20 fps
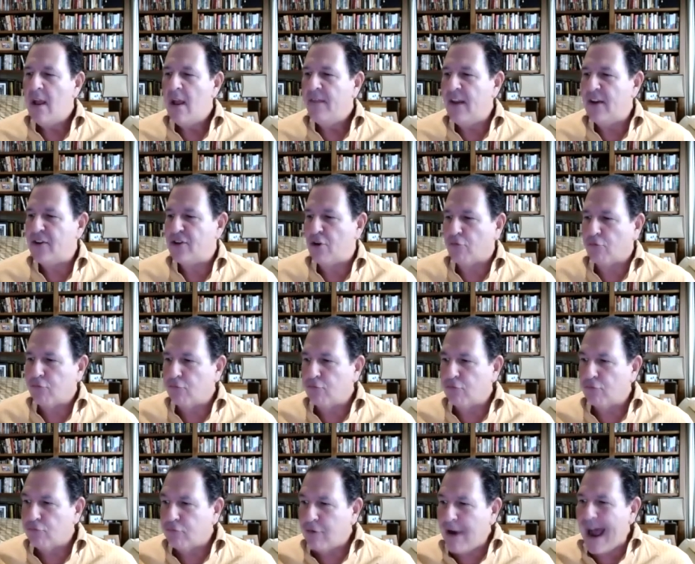There's a
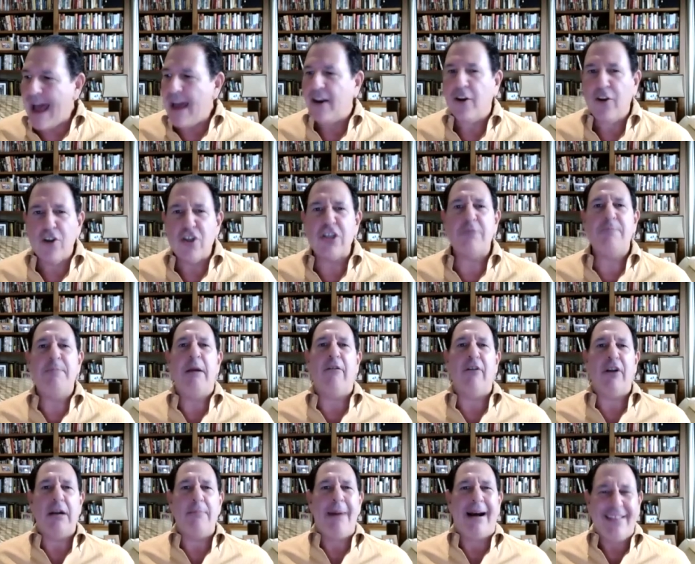radical
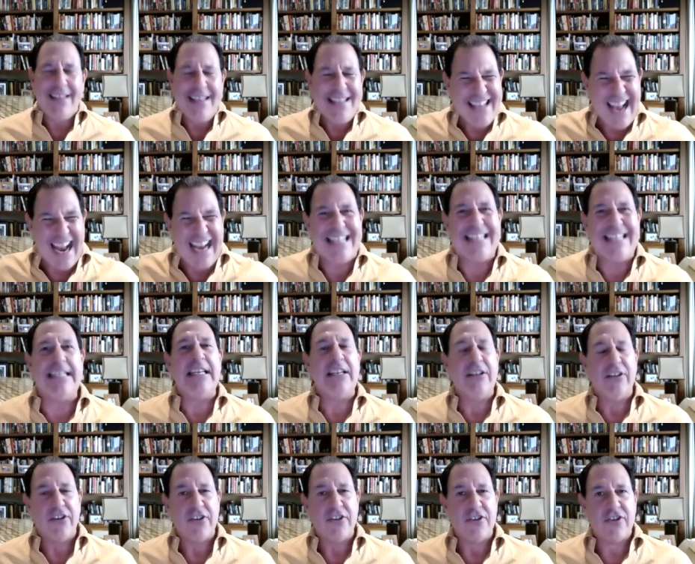spirit about these
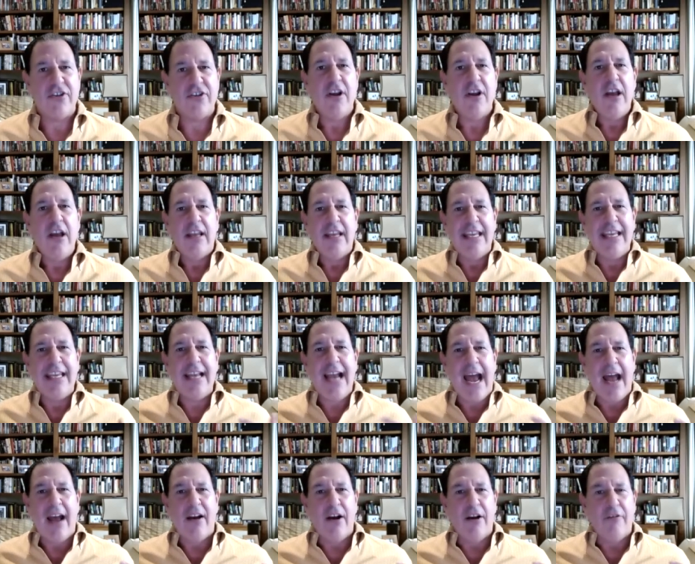ideals
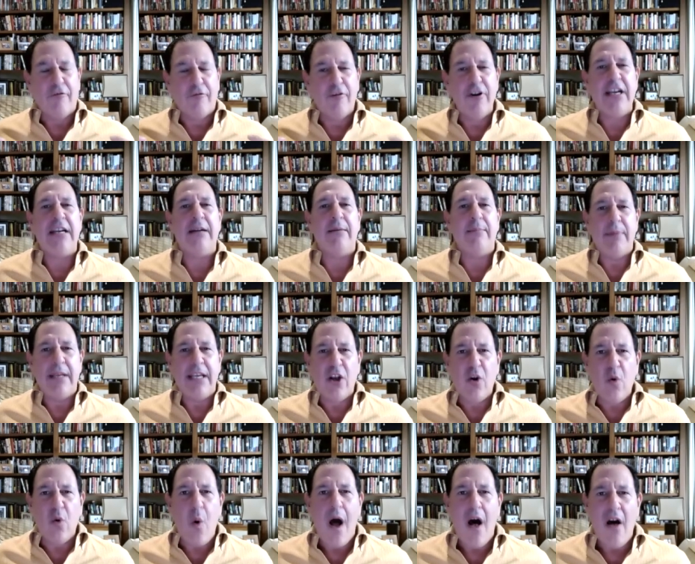uh, freedom,
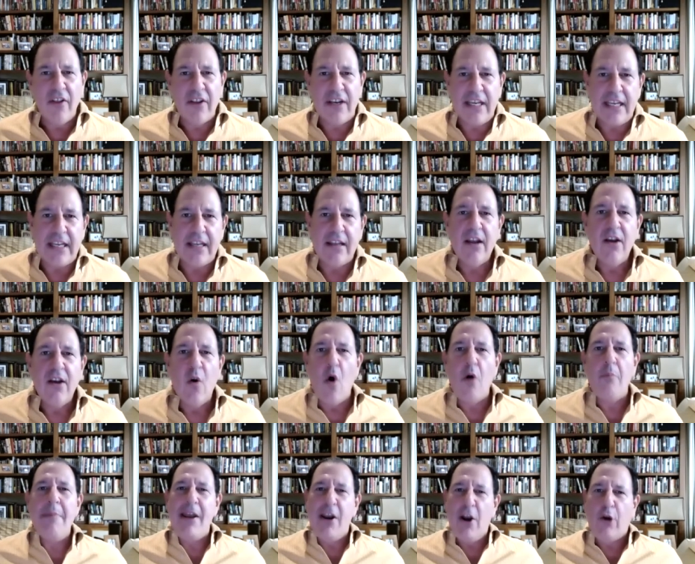equality, all
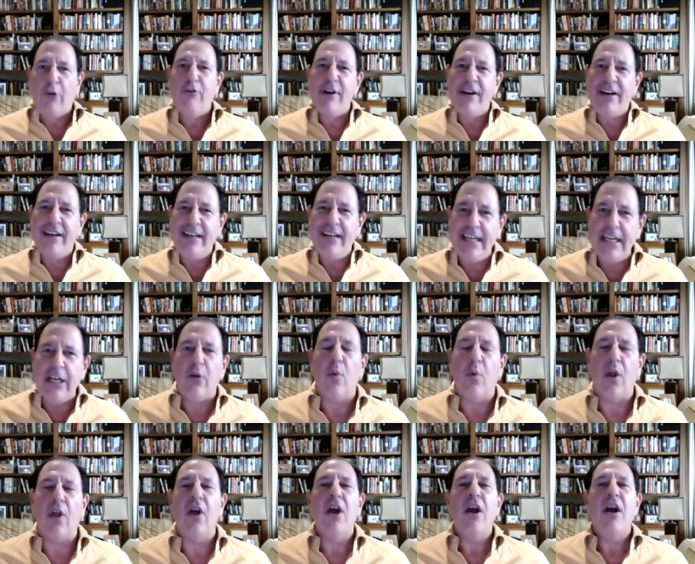men are created
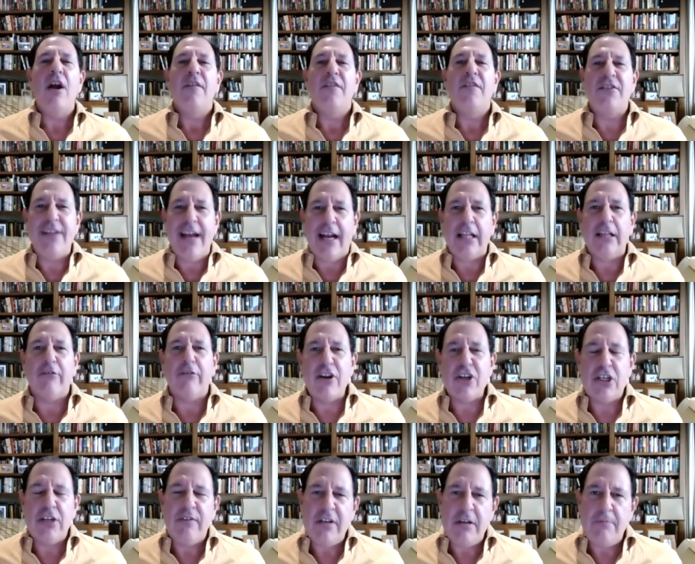equal, the
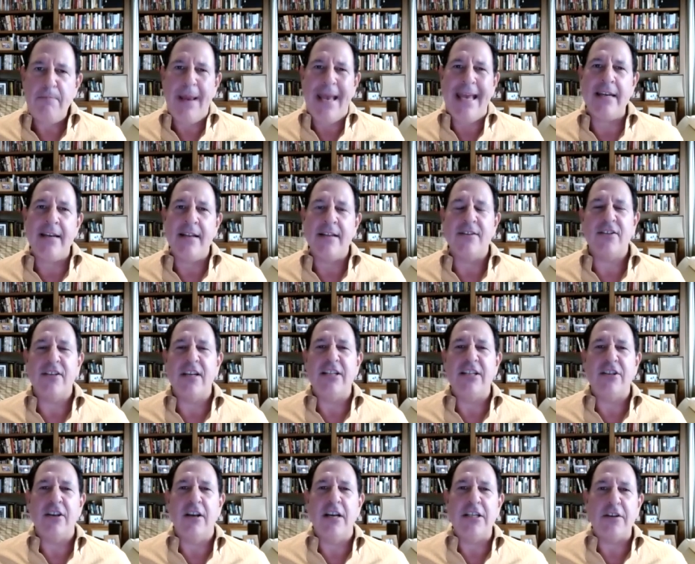Declaration of Independence.
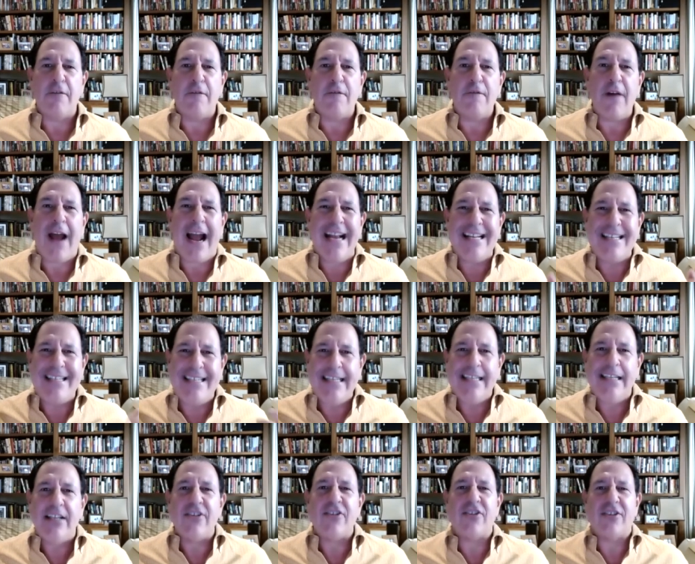It's a, it's a
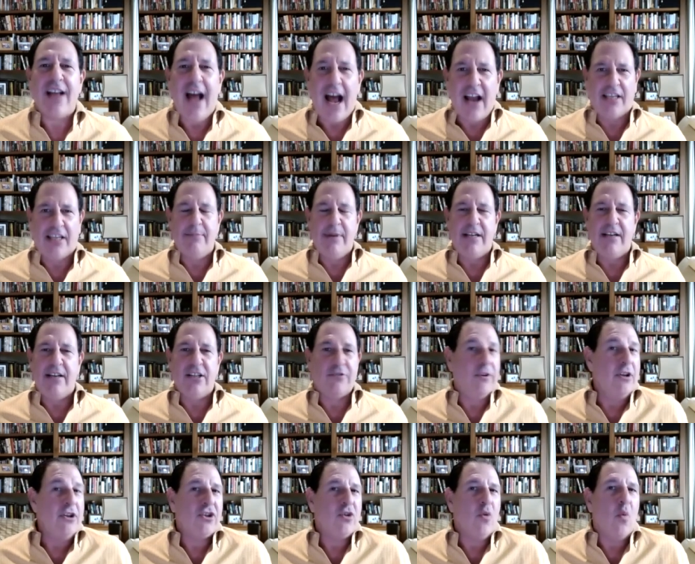idealist document. It's,
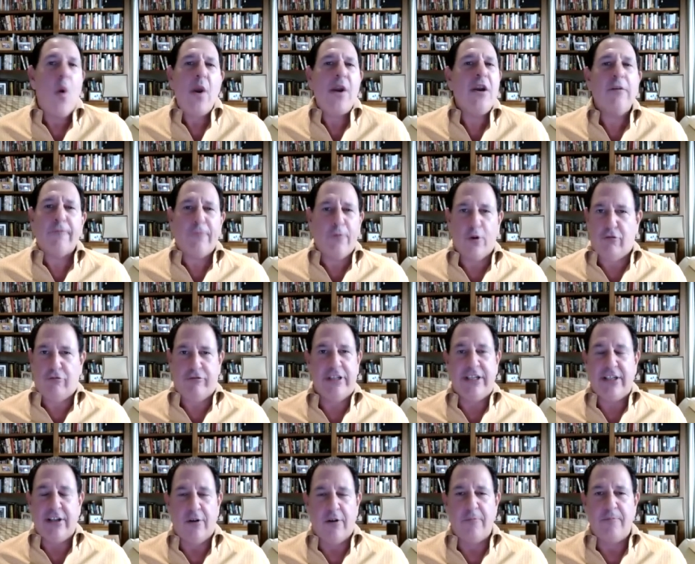it's a wonderful
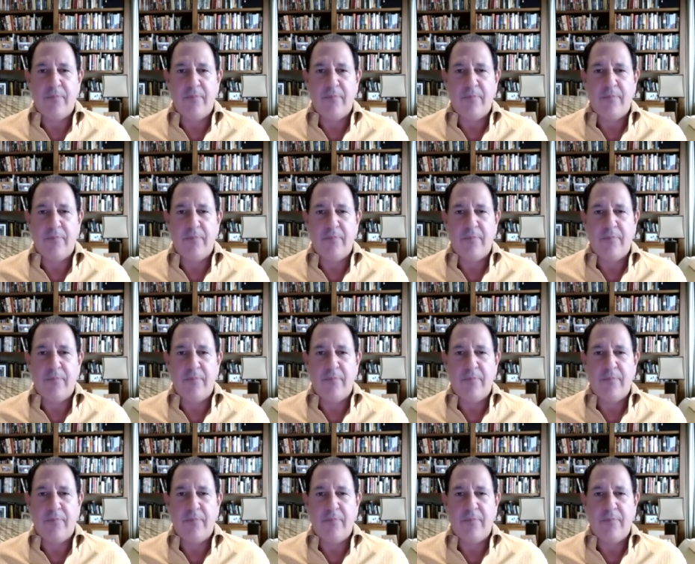credo.